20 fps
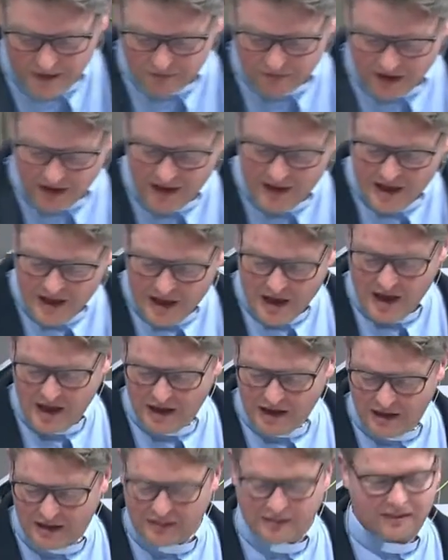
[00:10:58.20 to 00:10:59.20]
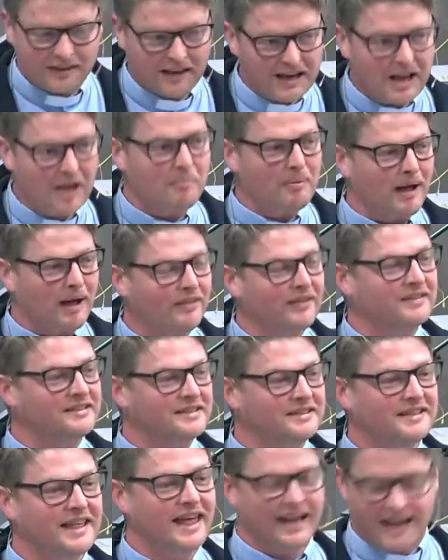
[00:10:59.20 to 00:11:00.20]
to think about this
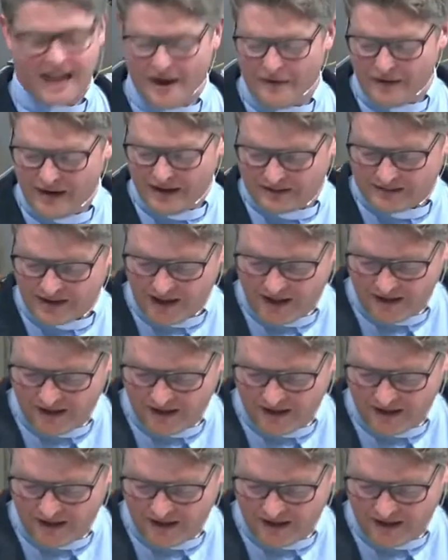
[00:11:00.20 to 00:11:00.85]
as their character.